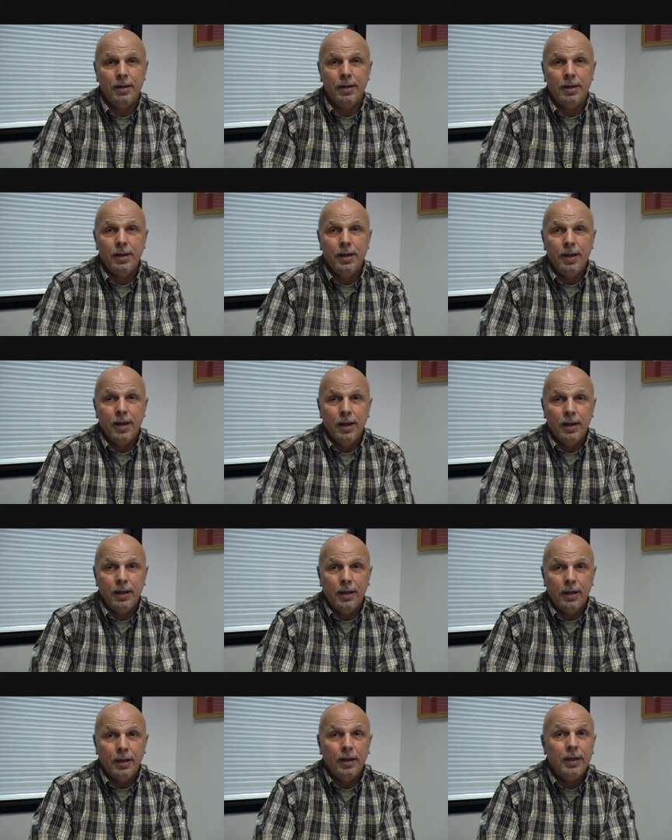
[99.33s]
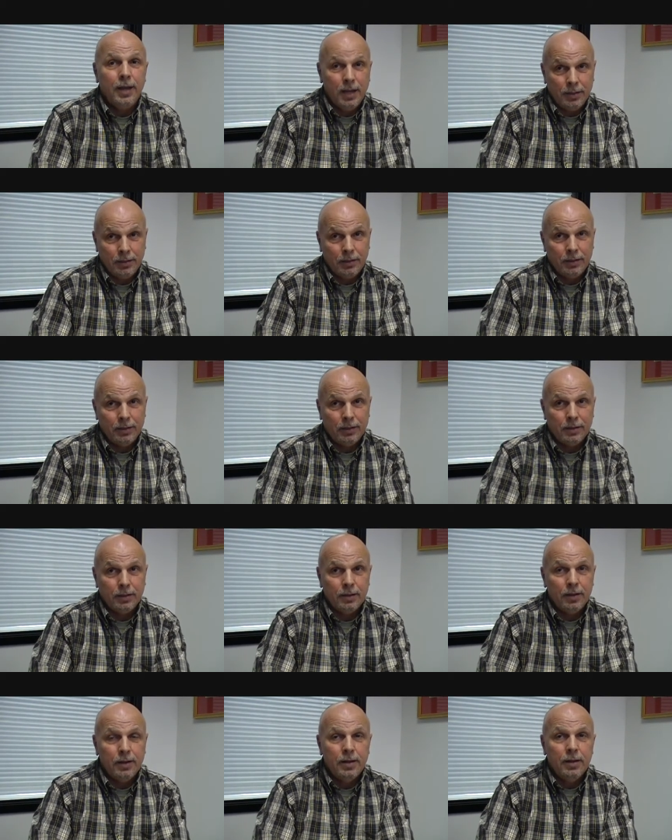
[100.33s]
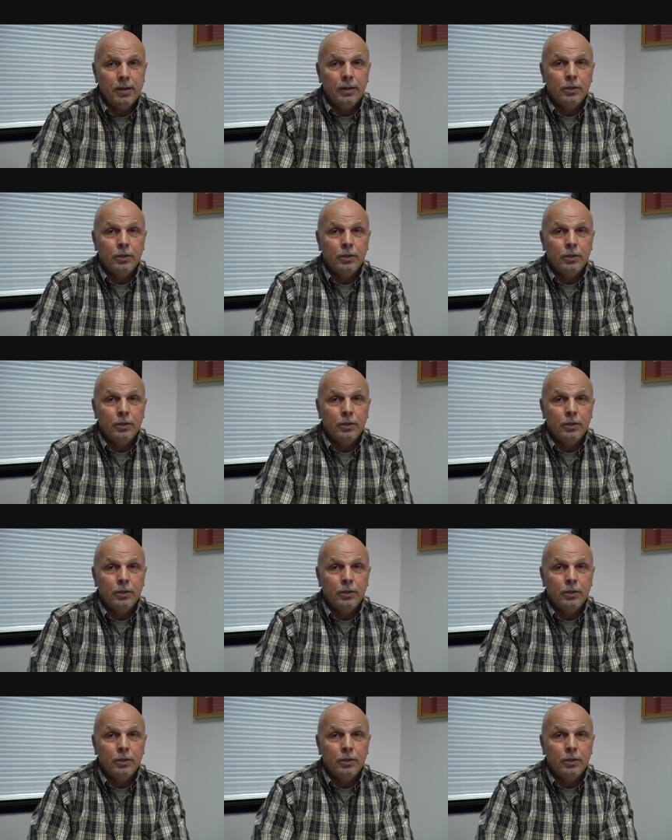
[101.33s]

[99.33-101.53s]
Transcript: In the United States? Yes. Okay.